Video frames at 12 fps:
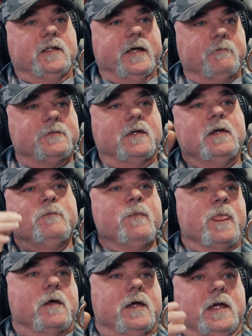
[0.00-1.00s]
lift,
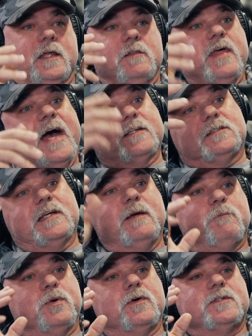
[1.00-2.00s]
and that
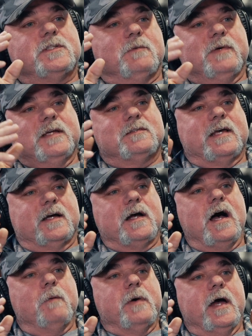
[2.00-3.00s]
same person makes that
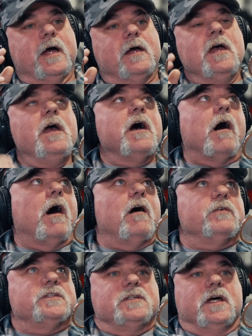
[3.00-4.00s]
comment, all
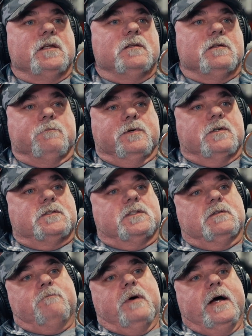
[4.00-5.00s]
of a sudden the
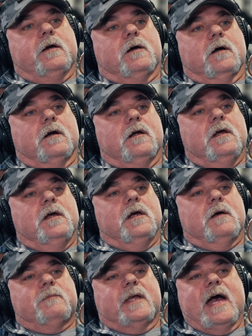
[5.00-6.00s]
person's butt hurt.
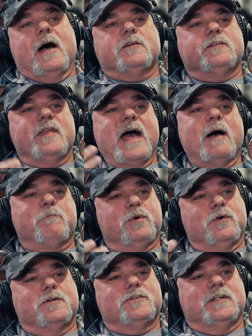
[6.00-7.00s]
Like, how's that
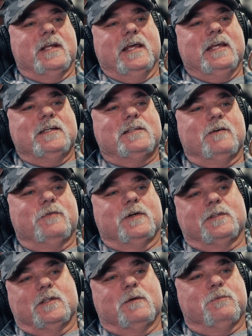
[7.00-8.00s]
person any
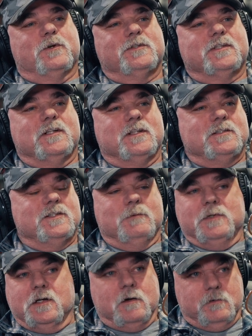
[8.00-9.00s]
different than the person in the
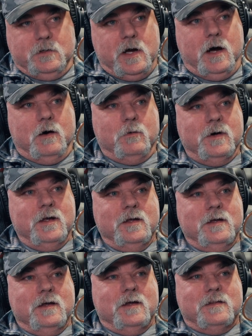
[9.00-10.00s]
gym you don't know
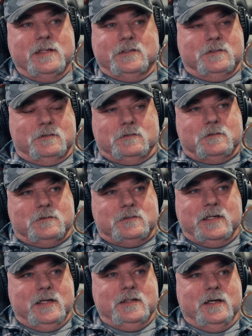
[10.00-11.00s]
right. that's
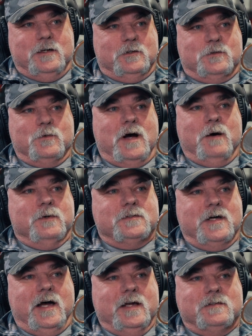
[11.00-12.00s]
saying that your squat
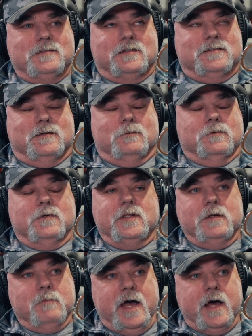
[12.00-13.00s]
was high? Does it
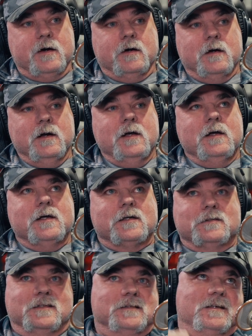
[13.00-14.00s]
really matter?
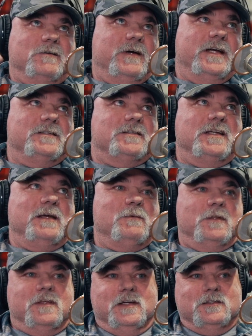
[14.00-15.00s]
Because in the grand scheme
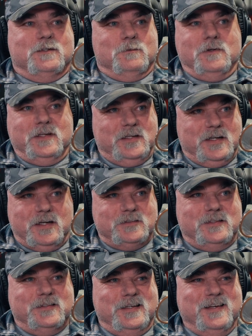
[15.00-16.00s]
of things, it really
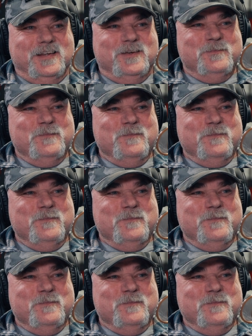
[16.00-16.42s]
doesn't. Mm-mm.